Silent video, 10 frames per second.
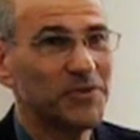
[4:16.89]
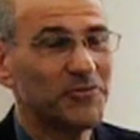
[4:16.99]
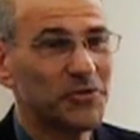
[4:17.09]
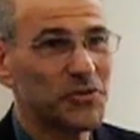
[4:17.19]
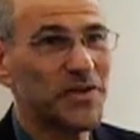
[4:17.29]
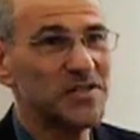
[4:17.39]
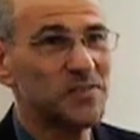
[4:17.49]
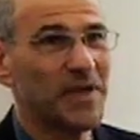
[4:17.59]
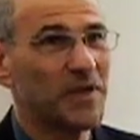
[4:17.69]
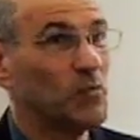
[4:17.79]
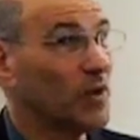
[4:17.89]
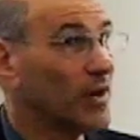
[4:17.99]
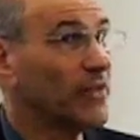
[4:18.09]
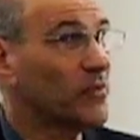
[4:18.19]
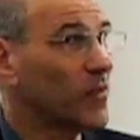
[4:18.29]
for transplant
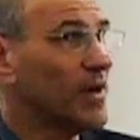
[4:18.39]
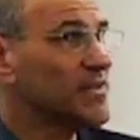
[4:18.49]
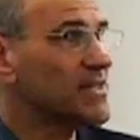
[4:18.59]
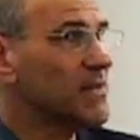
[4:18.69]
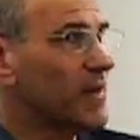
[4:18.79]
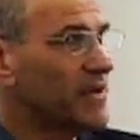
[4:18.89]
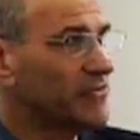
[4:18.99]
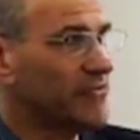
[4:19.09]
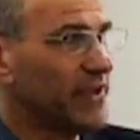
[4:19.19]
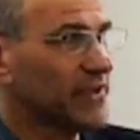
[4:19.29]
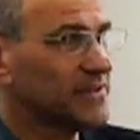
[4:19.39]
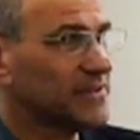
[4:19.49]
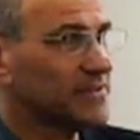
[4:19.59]
where otherwise they might have failed.